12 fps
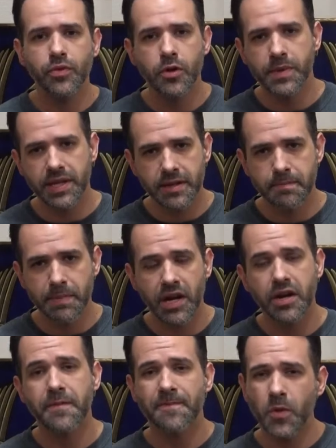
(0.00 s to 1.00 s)
Roman
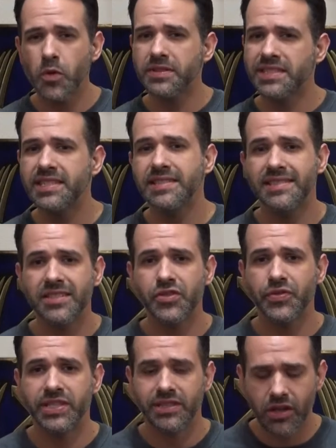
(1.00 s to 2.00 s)
Empire 14th
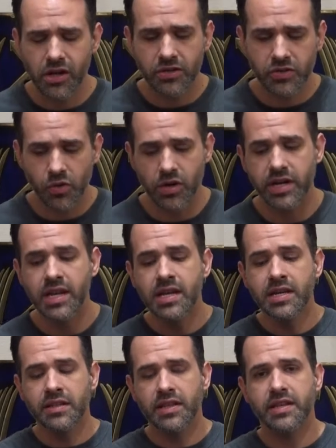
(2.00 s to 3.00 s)
Century Longsword
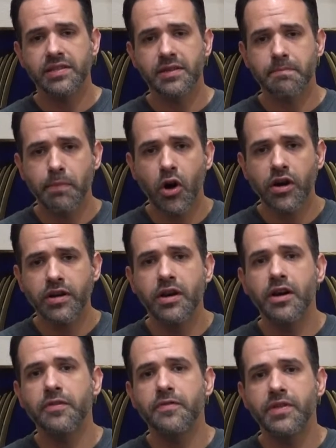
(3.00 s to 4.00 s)
that is a part
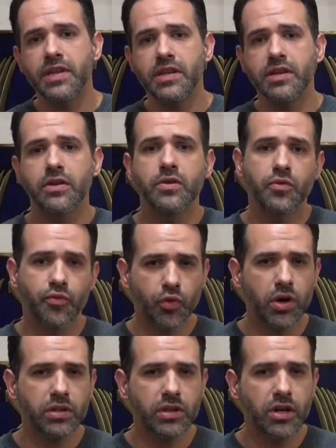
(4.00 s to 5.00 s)
of the
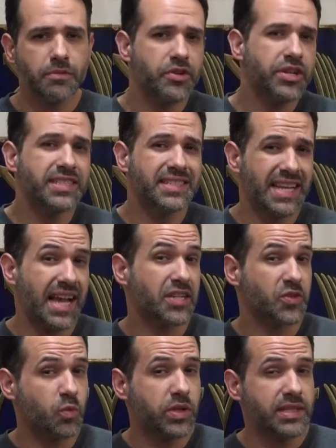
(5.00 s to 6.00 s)
Royal Armouries
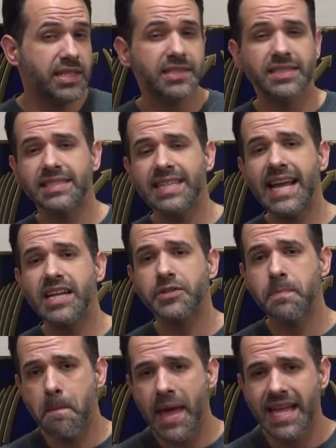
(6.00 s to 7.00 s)
Windlass
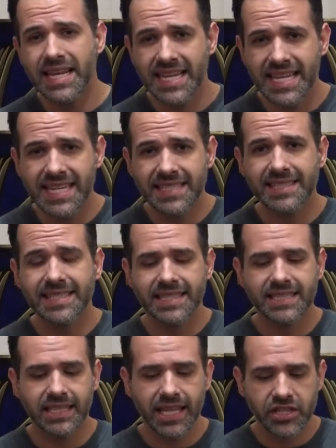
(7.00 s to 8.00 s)
Matt Easton
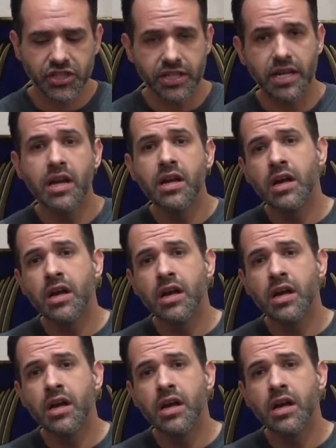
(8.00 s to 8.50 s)
collection.